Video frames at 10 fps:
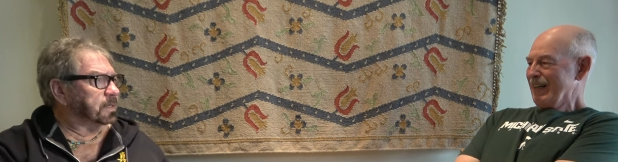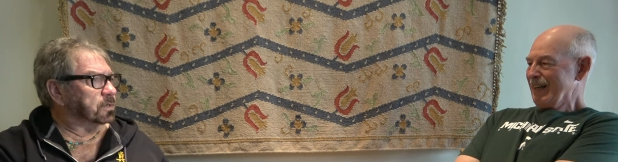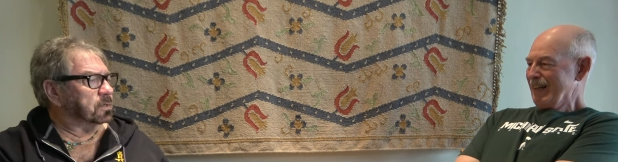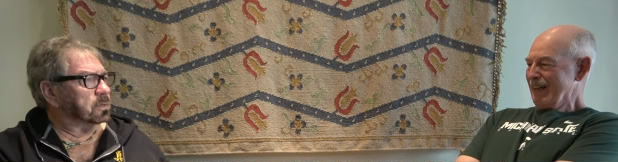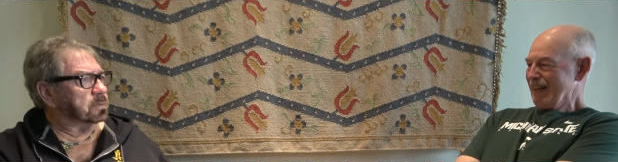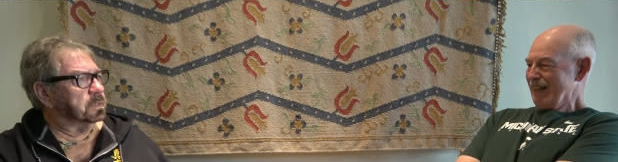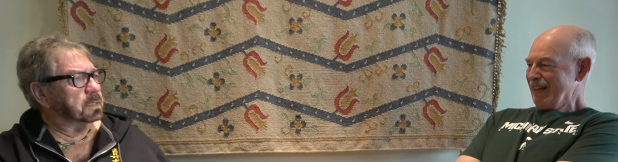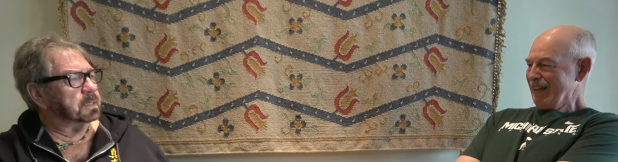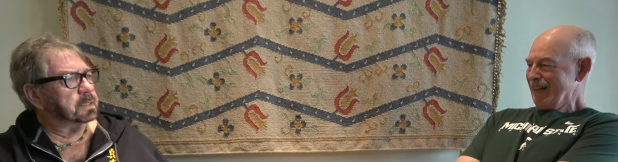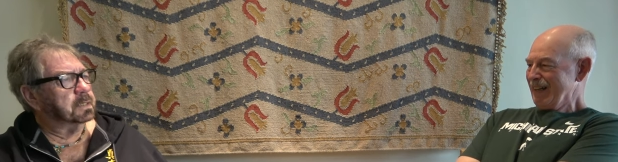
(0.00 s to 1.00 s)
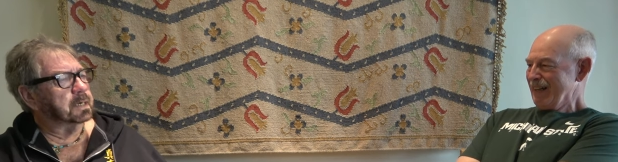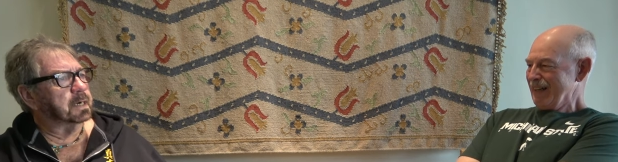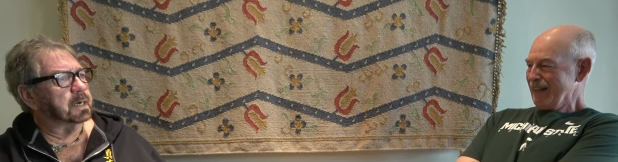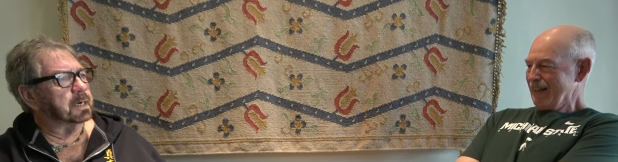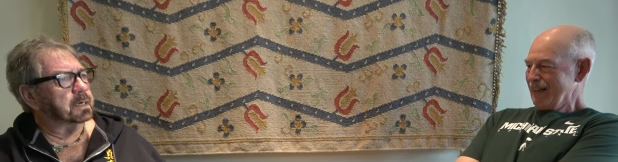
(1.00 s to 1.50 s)
Speaker 1: you know,
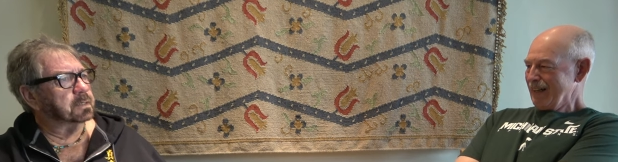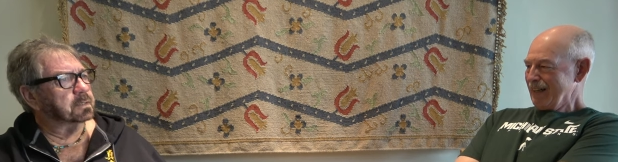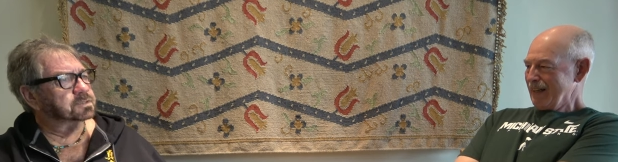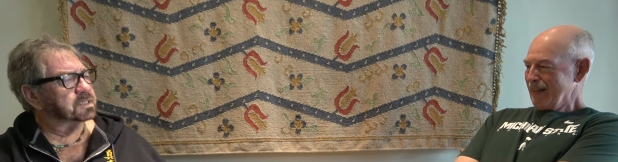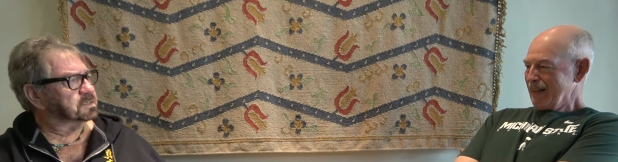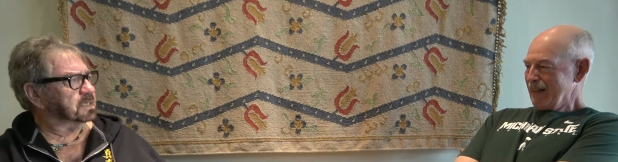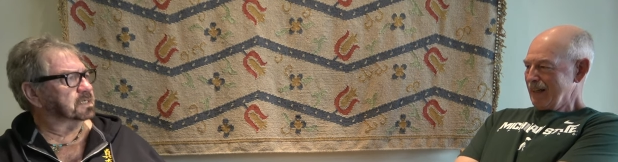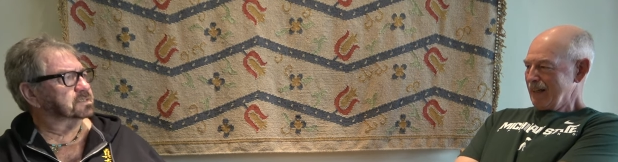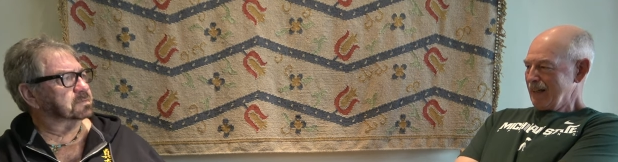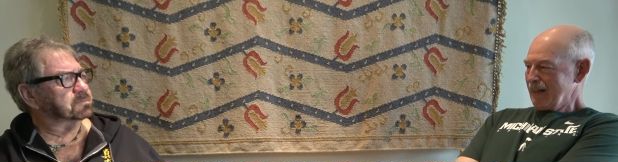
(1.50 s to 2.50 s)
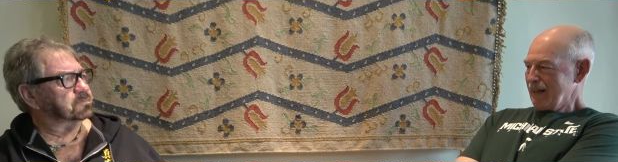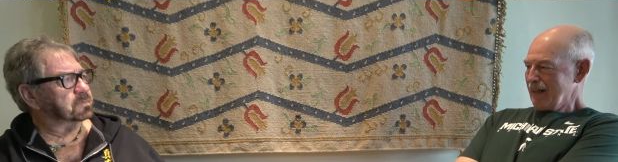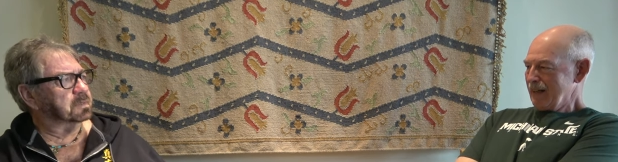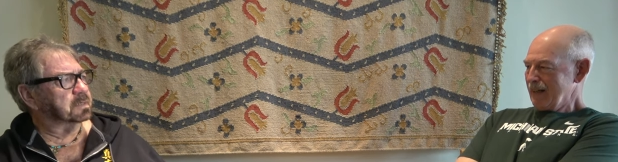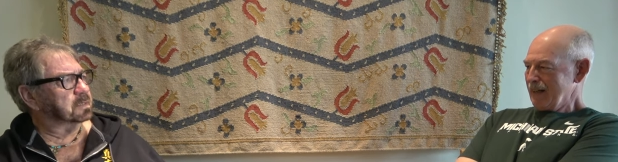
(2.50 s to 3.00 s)
uh, well, Sensei had some
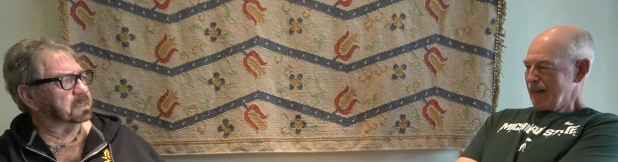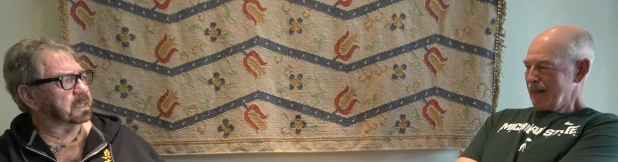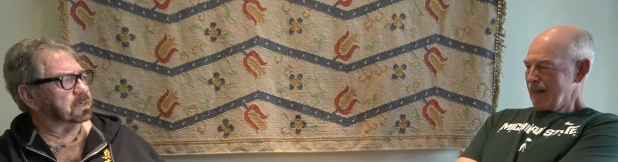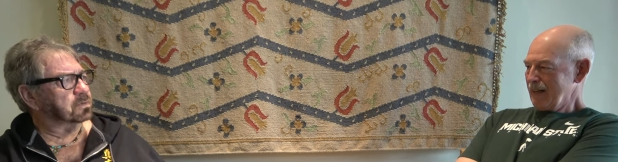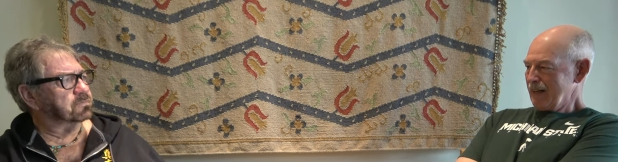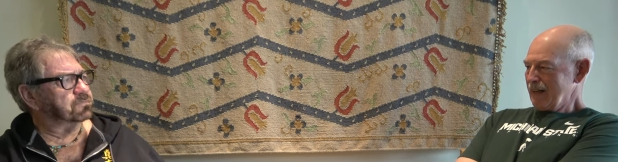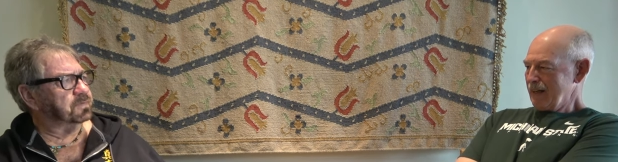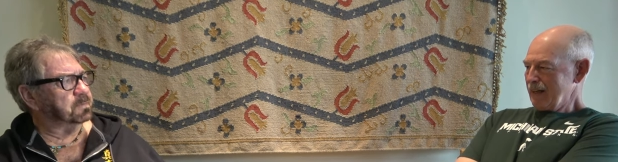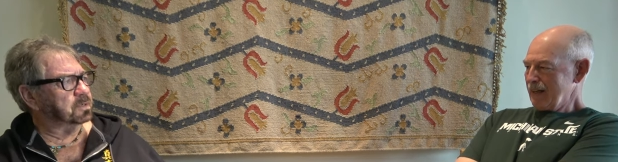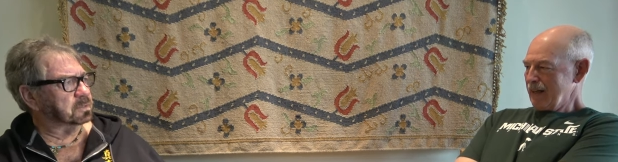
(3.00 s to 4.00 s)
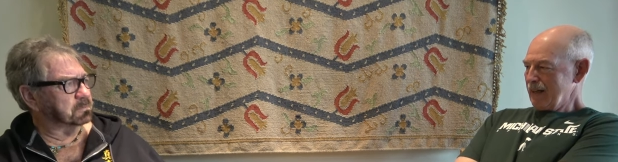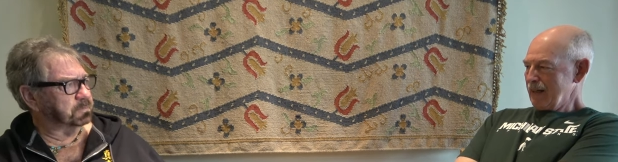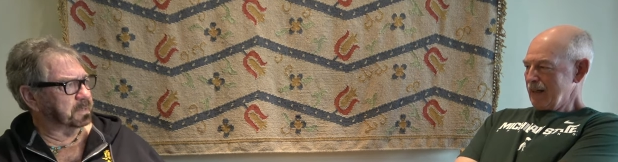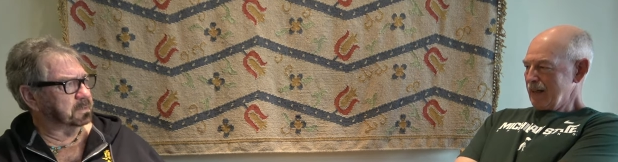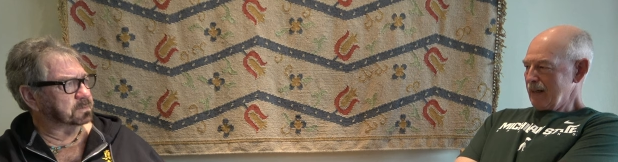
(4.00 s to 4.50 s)
uh, a lot of good female
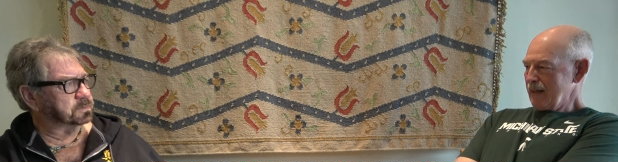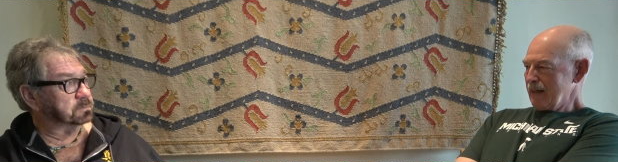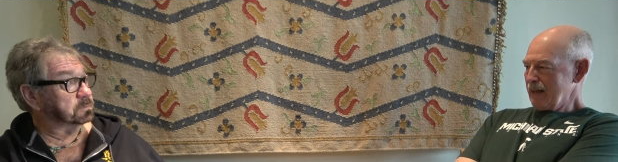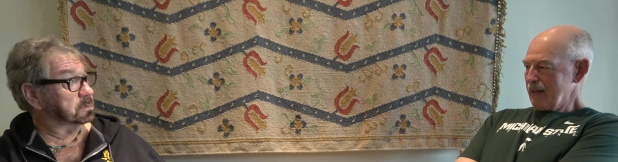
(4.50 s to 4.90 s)
competitors.